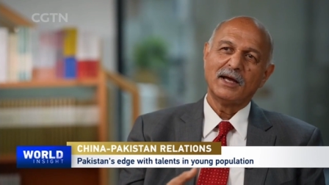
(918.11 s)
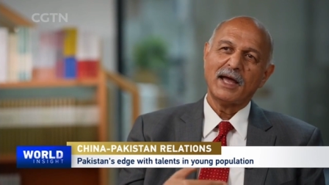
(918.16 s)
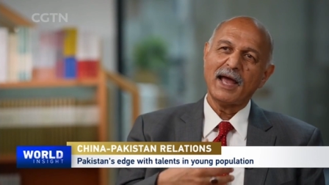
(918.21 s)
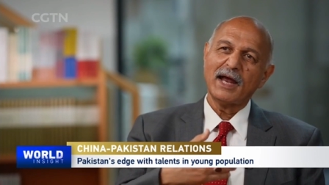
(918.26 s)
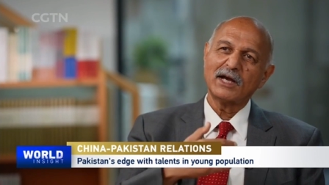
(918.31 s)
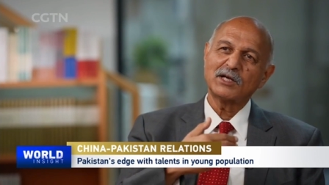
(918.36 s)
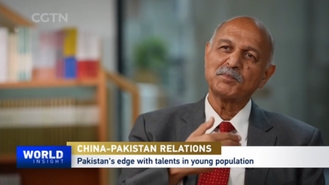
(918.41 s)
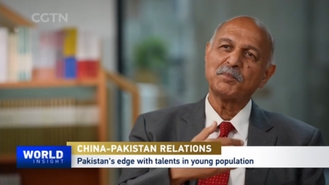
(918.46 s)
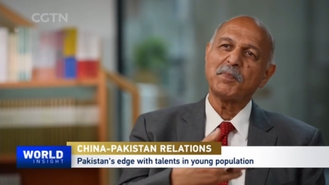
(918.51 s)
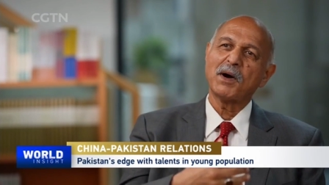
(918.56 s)

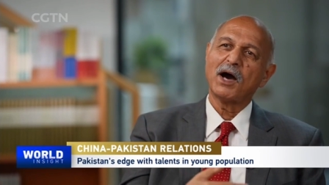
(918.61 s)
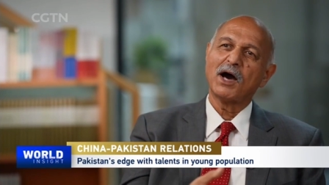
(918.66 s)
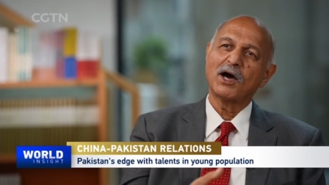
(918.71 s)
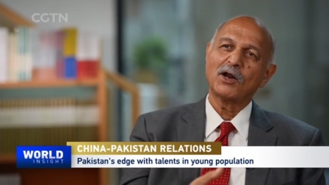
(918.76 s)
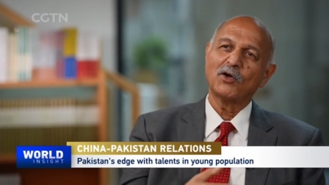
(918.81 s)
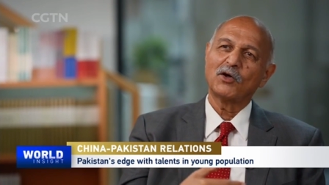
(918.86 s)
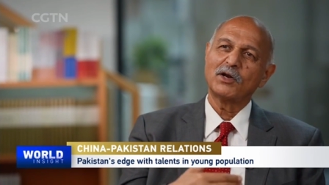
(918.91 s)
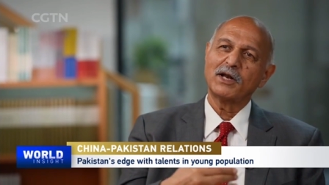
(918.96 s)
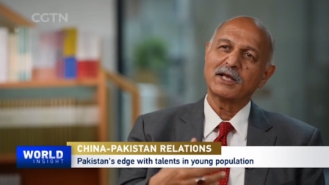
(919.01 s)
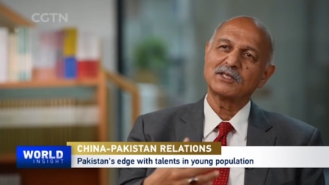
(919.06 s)
at
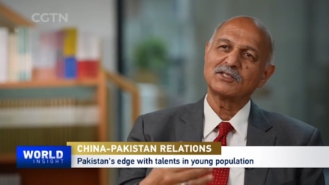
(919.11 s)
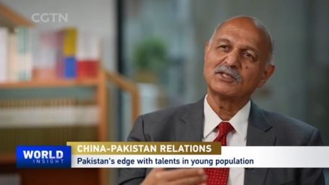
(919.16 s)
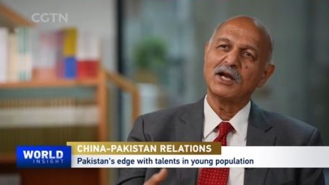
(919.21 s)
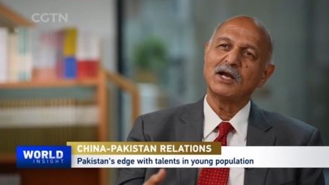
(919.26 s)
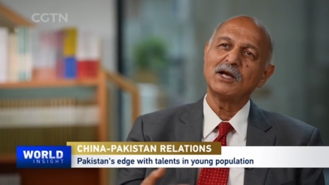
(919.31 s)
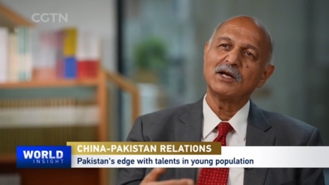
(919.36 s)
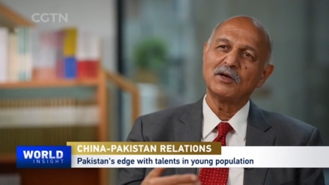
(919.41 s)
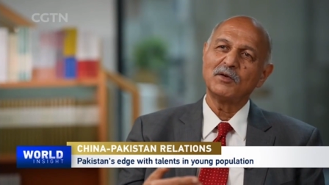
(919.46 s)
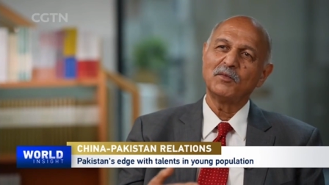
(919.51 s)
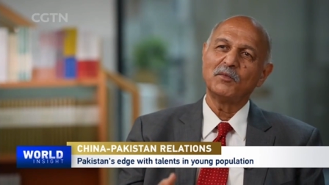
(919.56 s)
par or
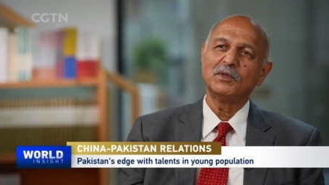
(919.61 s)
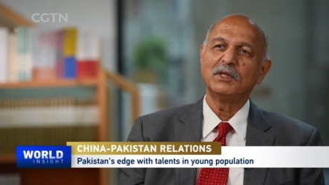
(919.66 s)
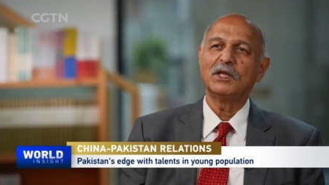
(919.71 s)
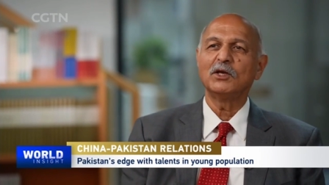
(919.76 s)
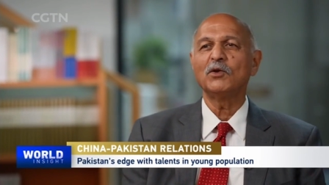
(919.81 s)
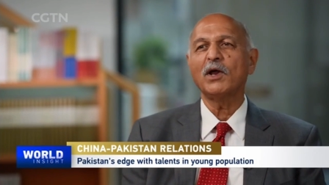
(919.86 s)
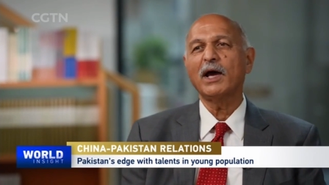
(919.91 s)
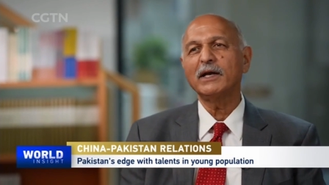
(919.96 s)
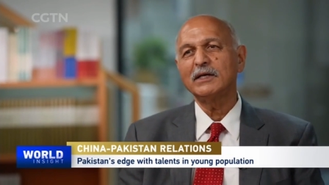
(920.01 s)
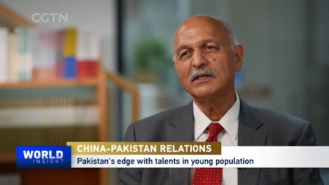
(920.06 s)
excelled with the
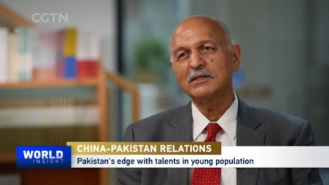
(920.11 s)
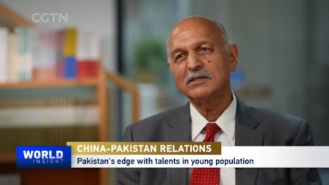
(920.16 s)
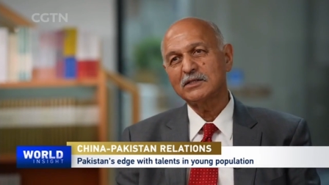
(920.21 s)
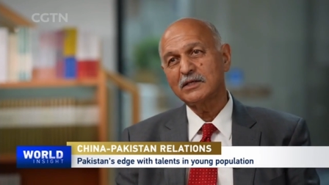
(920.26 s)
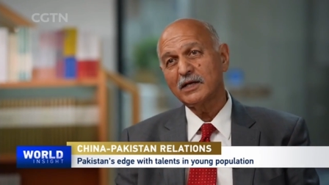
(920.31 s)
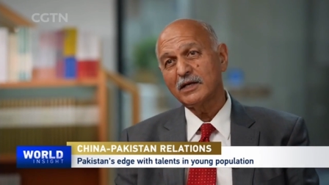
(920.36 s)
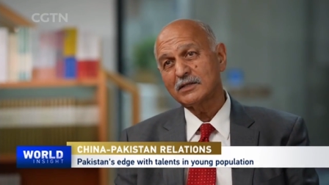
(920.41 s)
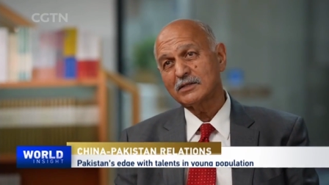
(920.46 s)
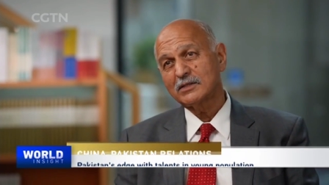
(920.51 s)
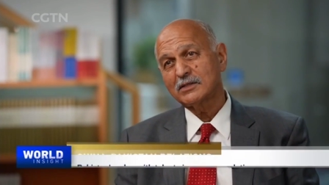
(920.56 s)
united
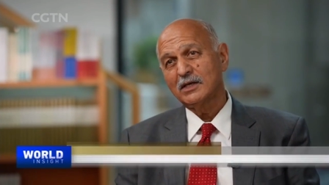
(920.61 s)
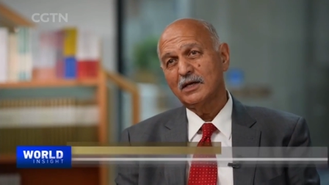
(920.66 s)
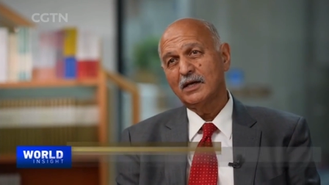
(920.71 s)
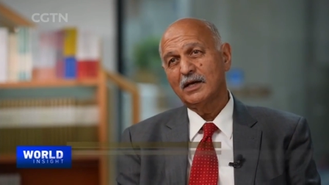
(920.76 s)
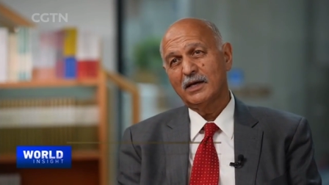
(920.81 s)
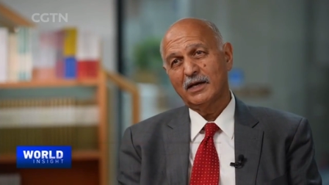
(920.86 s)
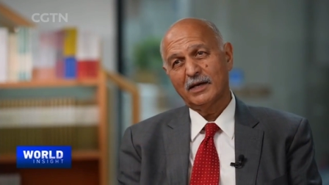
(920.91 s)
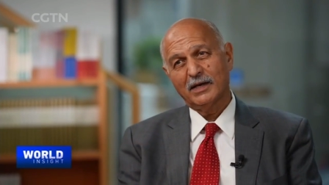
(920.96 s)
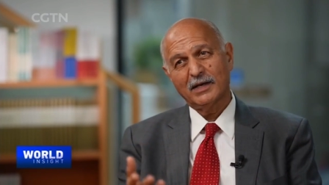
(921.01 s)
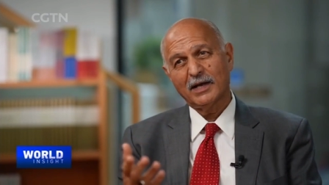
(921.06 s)
states
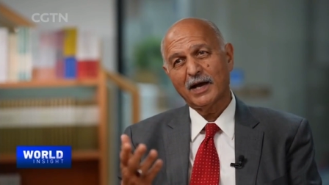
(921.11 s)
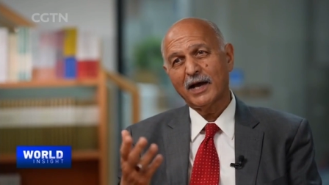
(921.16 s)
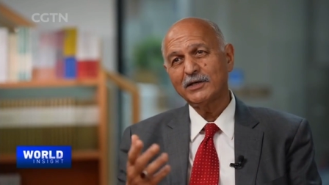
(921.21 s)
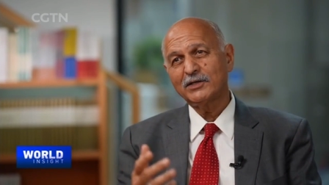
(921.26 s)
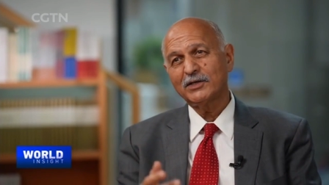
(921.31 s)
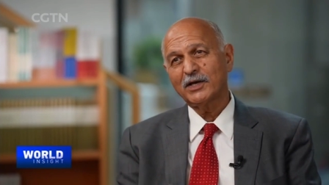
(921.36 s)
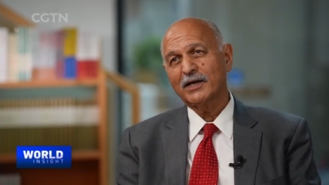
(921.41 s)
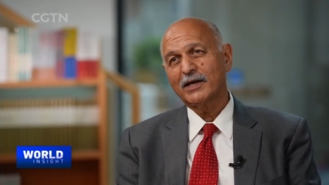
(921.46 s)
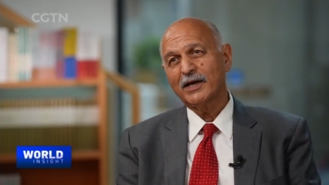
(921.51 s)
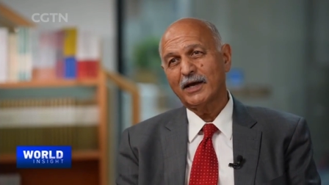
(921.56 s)
in high
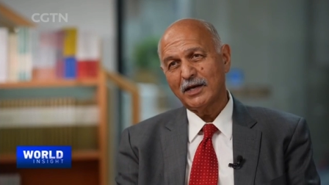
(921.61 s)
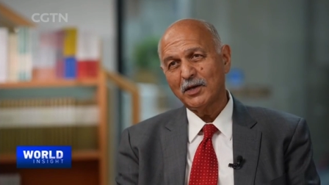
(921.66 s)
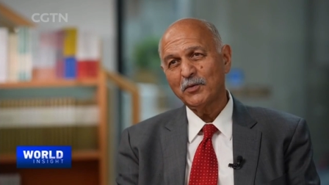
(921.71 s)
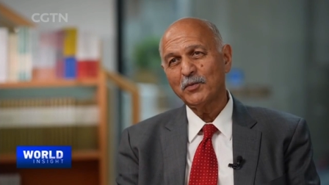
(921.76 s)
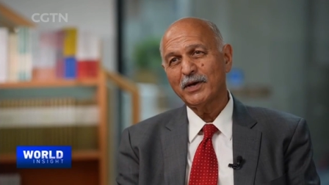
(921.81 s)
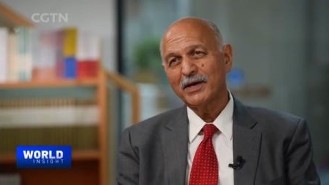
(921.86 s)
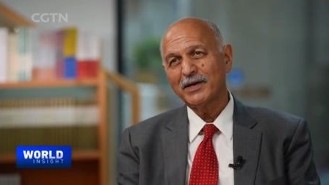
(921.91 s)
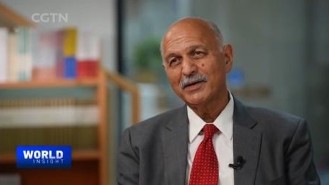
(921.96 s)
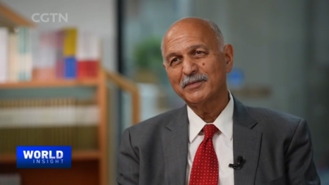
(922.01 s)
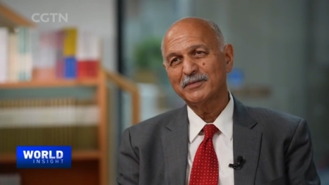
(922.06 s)
tech
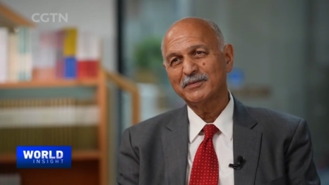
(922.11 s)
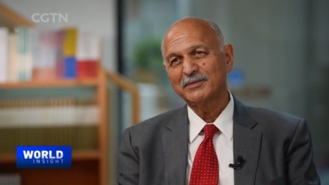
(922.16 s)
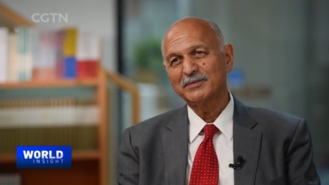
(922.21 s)
anyway